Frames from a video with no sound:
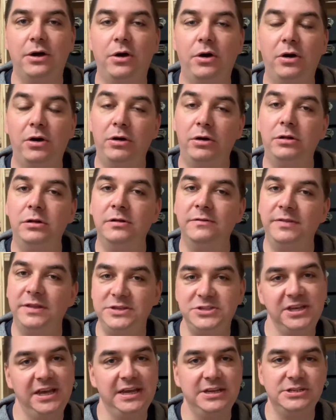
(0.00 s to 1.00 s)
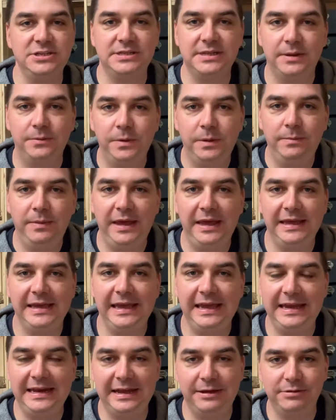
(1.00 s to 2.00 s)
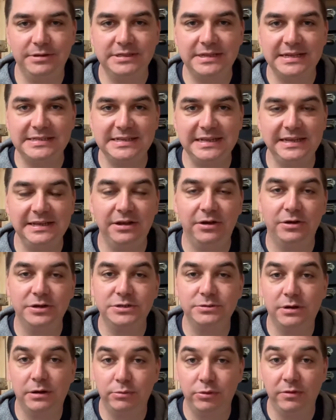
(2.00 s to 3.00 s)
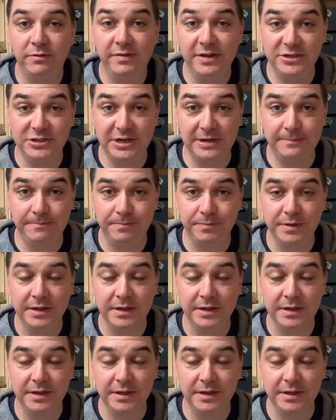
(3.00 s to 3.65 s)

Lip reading: all of the changes that we make in our setting or to our provision.